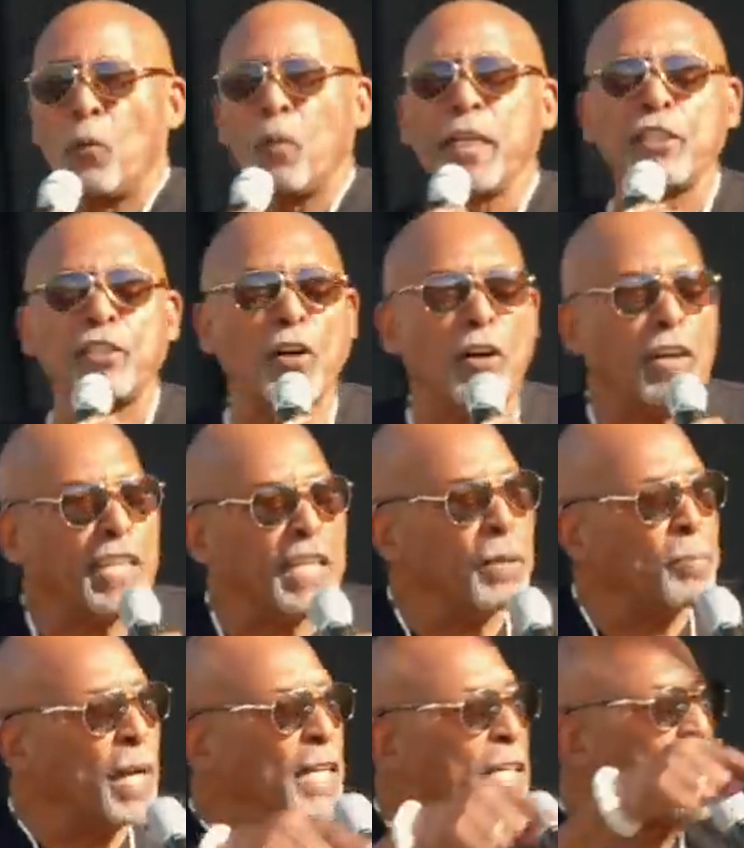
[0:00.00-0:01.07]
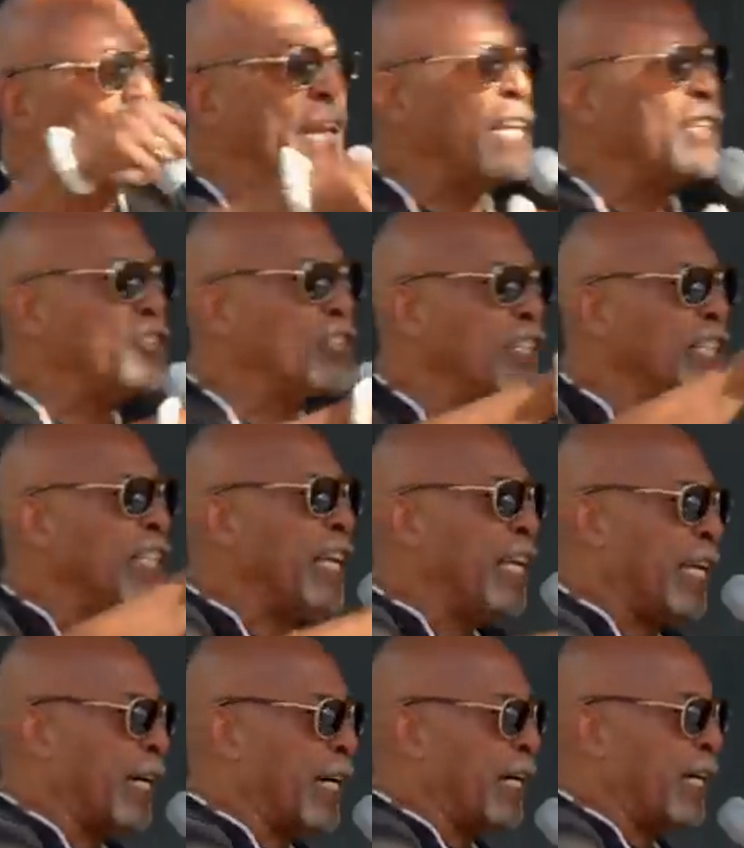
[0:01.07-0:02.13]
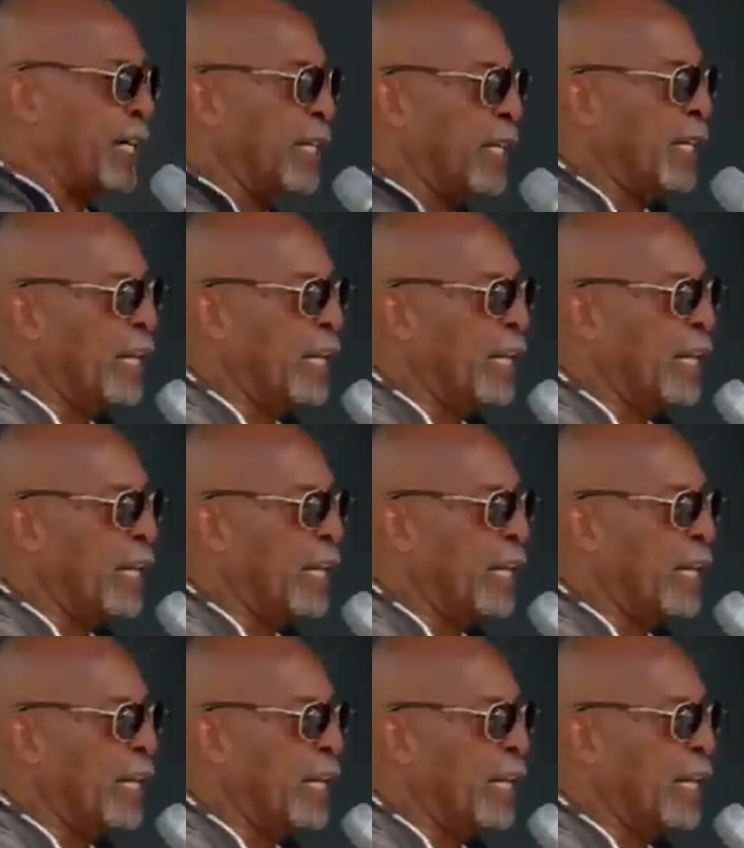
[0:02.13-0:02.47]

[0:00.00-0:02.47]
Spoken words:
We're talking about a nation here